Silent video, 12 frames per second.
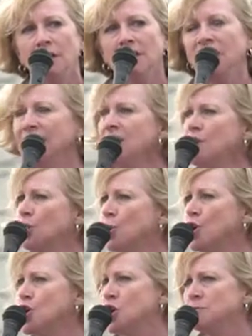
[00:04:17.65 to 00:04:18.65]
clean the
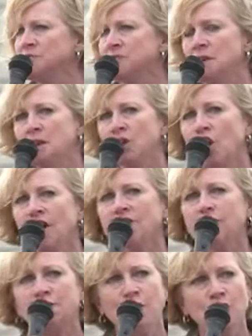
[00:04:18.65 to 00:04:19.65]
rooms, cook
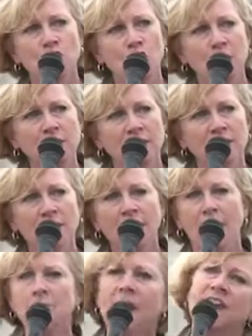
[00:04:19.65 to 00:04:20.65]
the food,
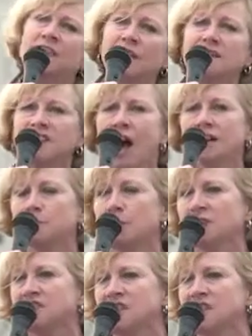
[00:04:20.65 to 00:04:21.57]
and make these hospitals